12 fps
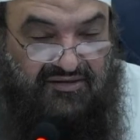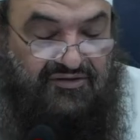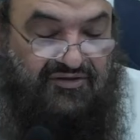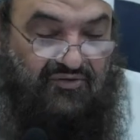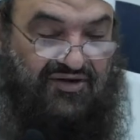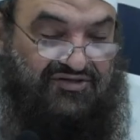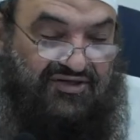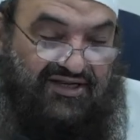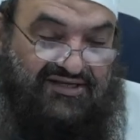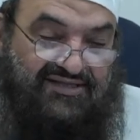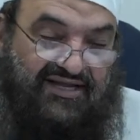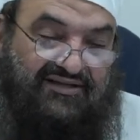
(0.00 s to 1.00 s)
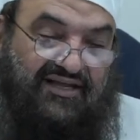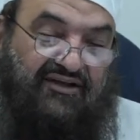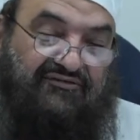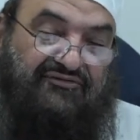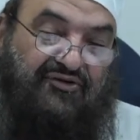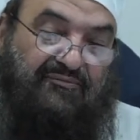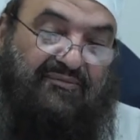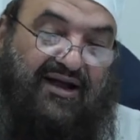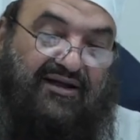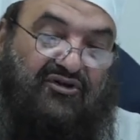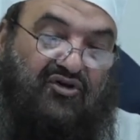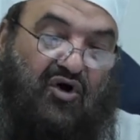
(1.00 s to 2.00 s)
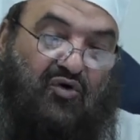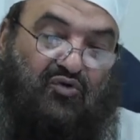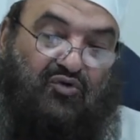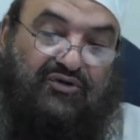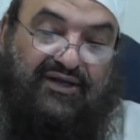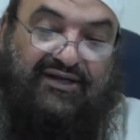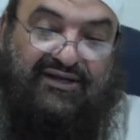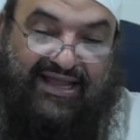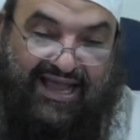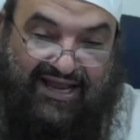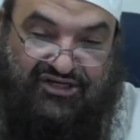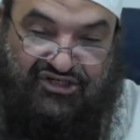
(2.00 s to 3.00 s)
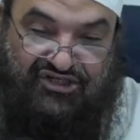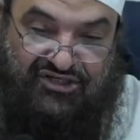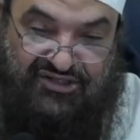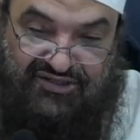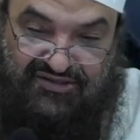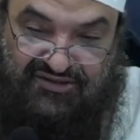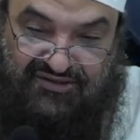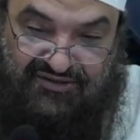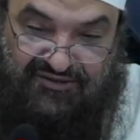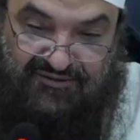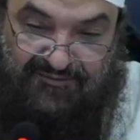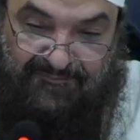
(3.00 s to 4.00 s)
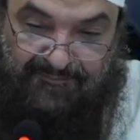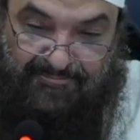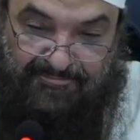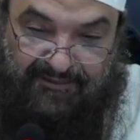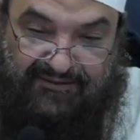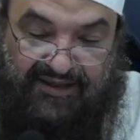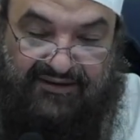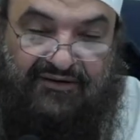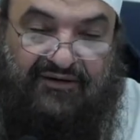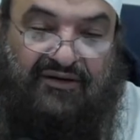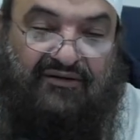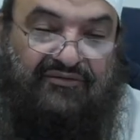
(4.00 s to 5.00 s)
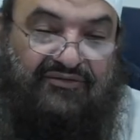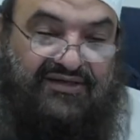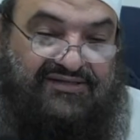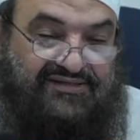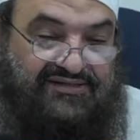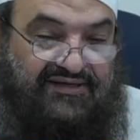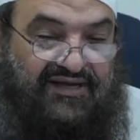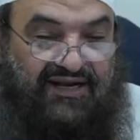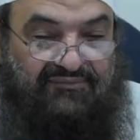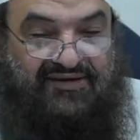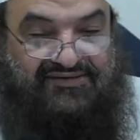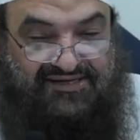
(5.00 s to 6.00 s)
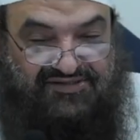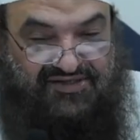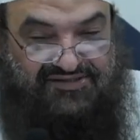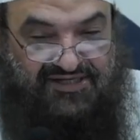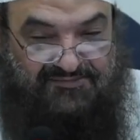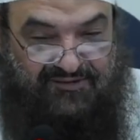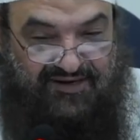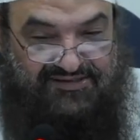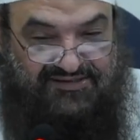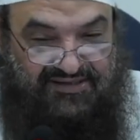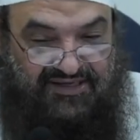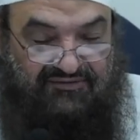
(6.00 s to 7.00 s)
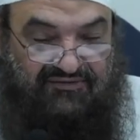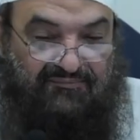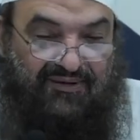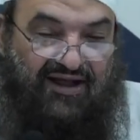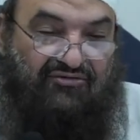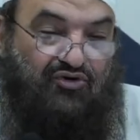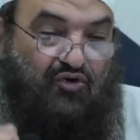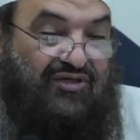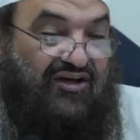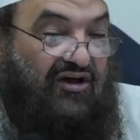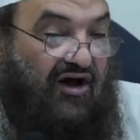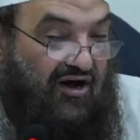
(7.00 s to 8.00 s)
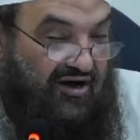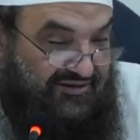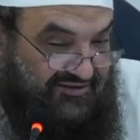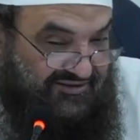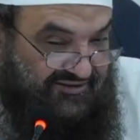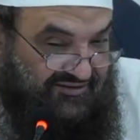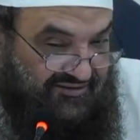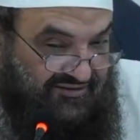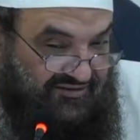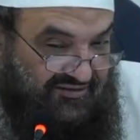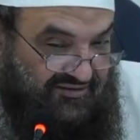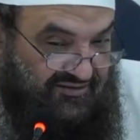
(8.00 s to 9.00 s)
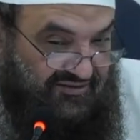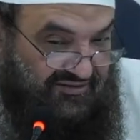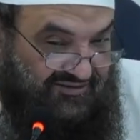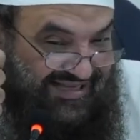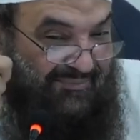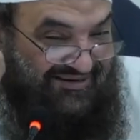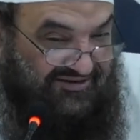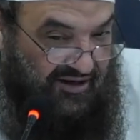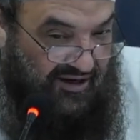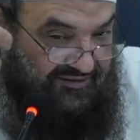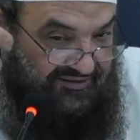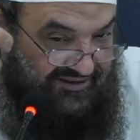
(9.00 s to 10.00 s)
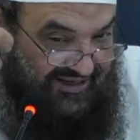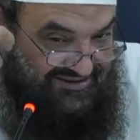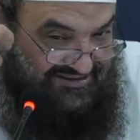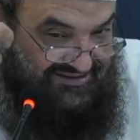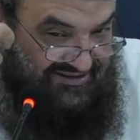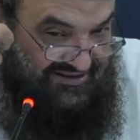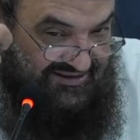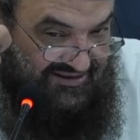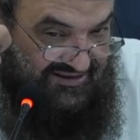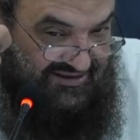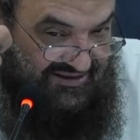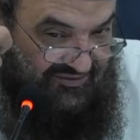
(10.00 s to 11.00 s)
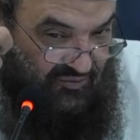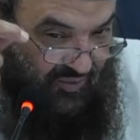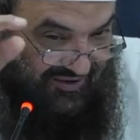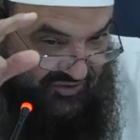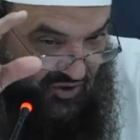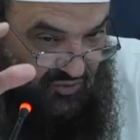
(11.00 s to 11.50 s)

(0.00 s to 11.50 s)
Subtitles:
So the question is that if you buy the gold in cash, then this is going to be such and such price. And if you buy it through the card, debit card, yes? One